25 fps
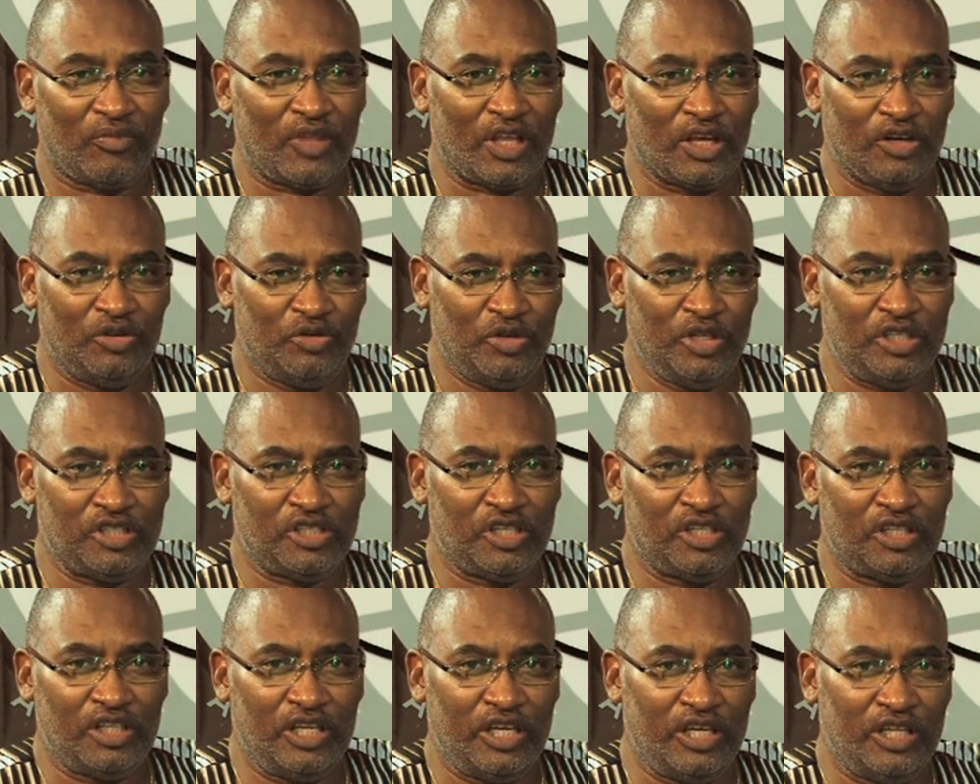
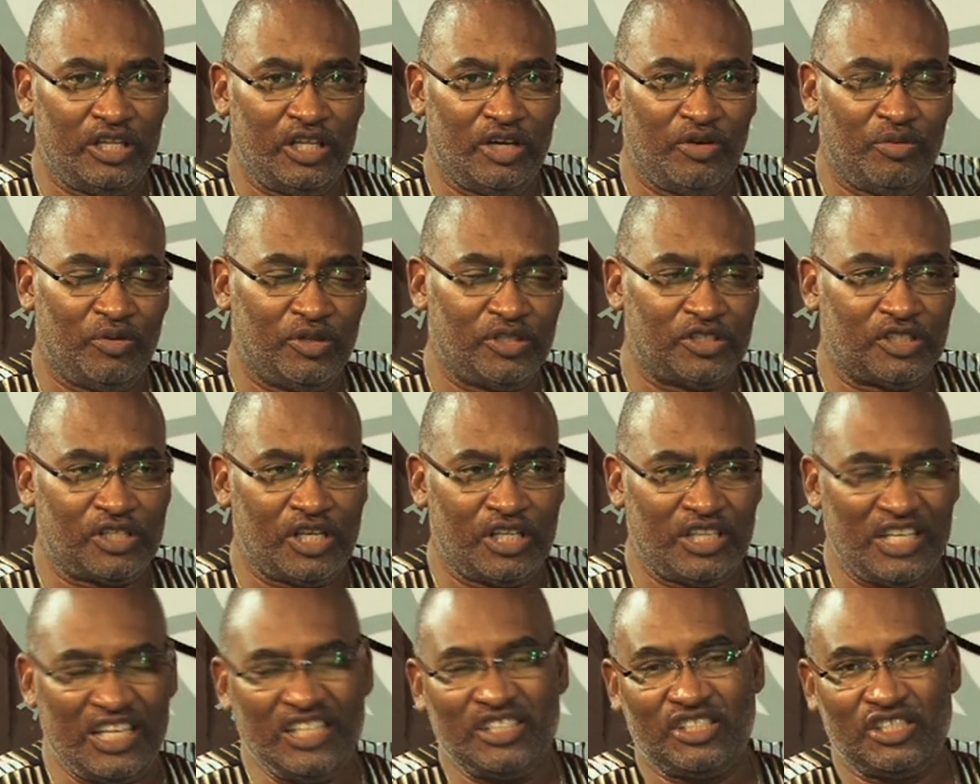Recently, there was an
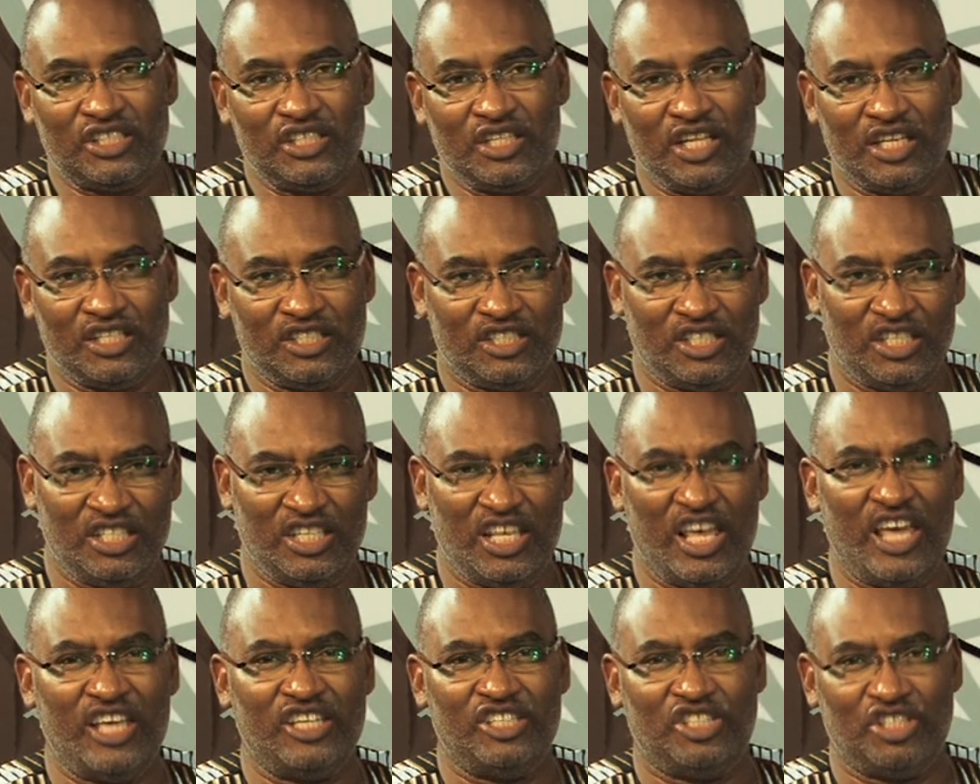incident in
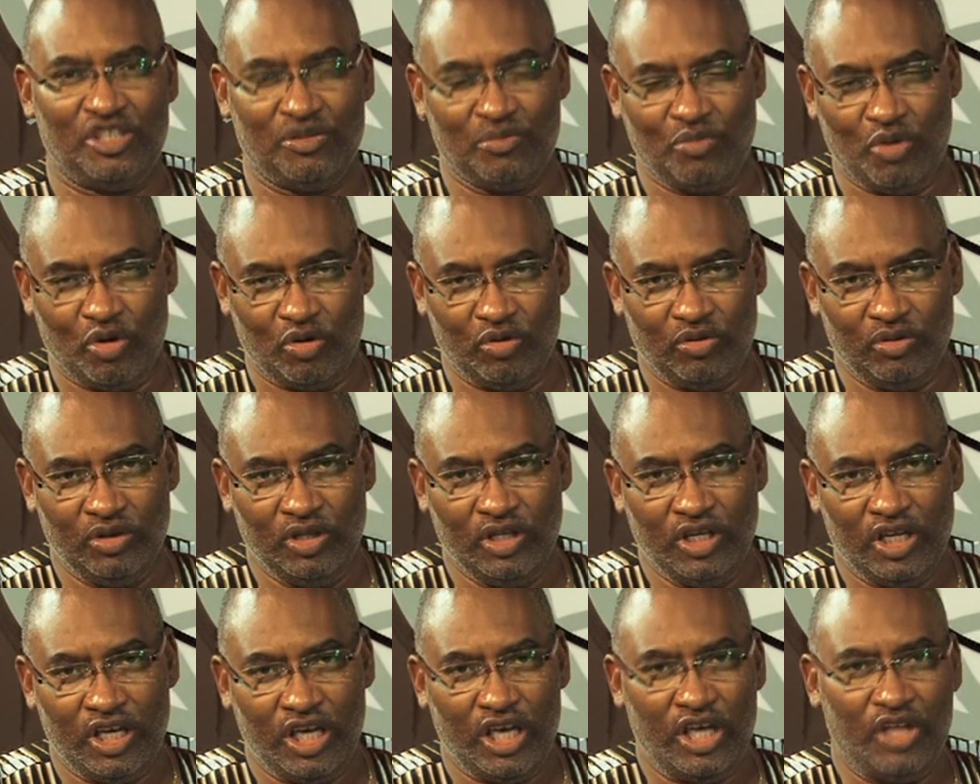Ejigbo
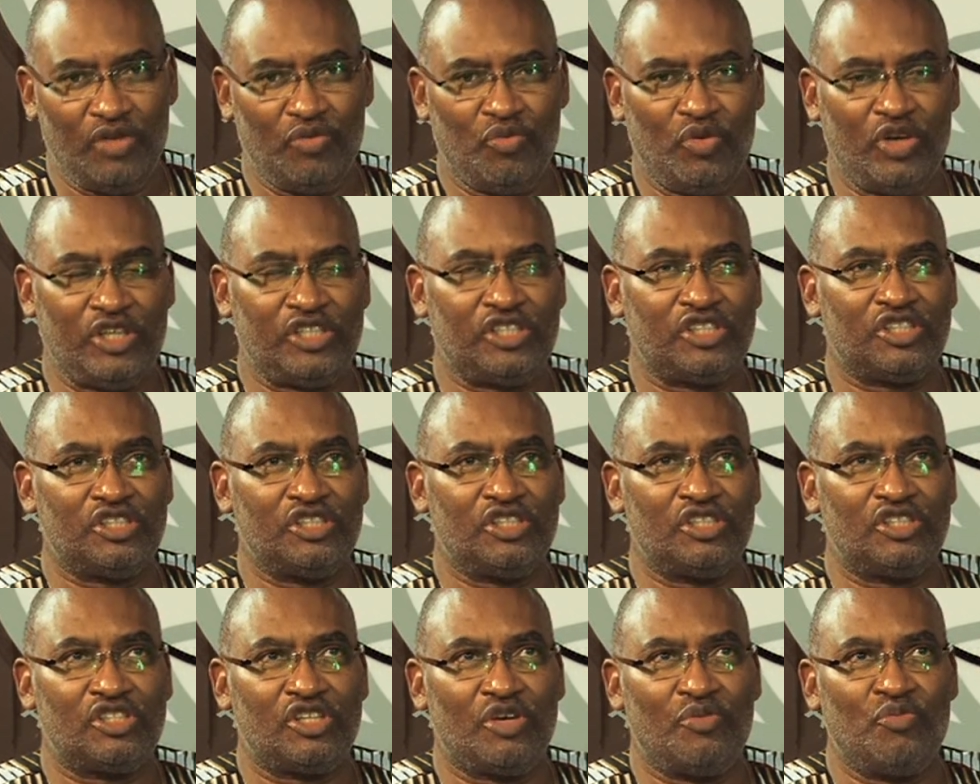in which
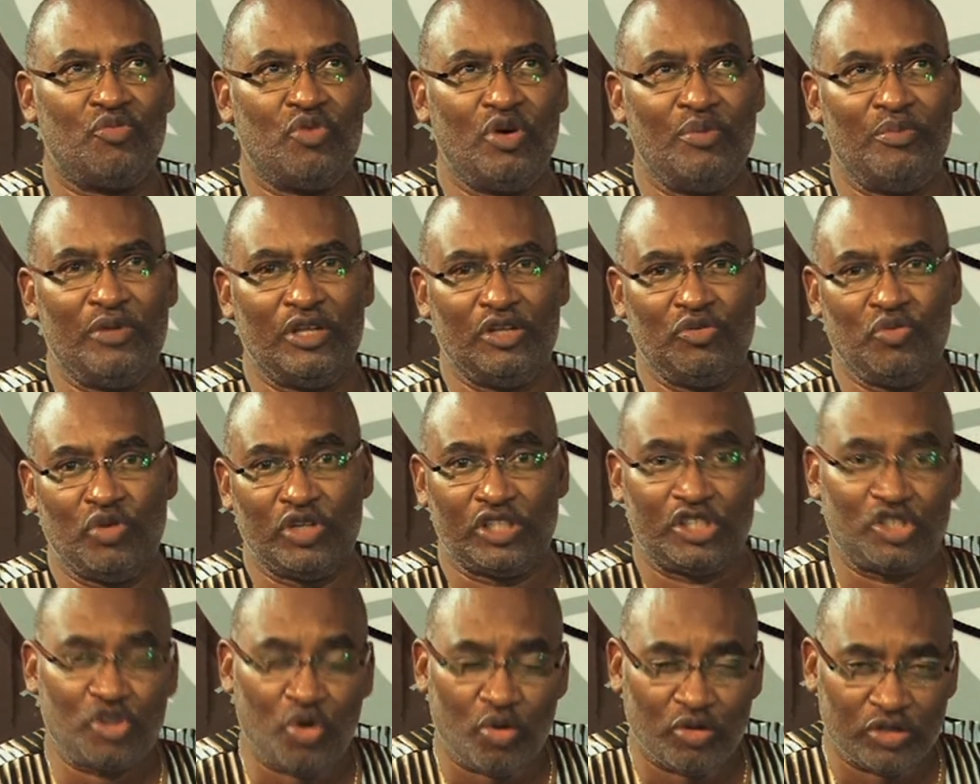some women were
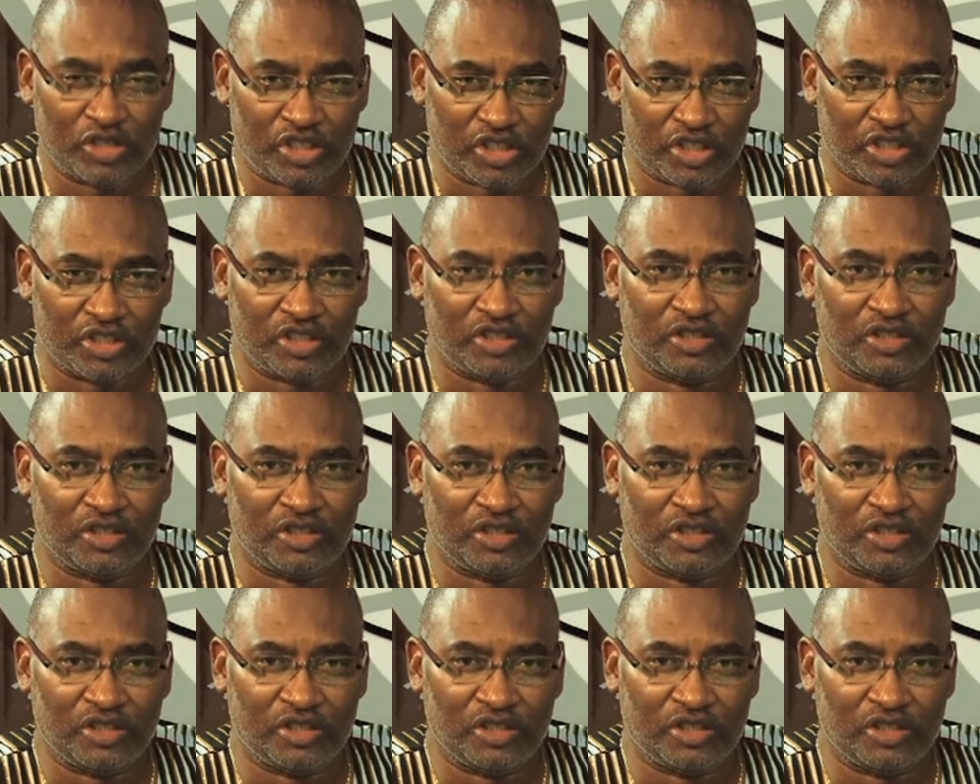tortured.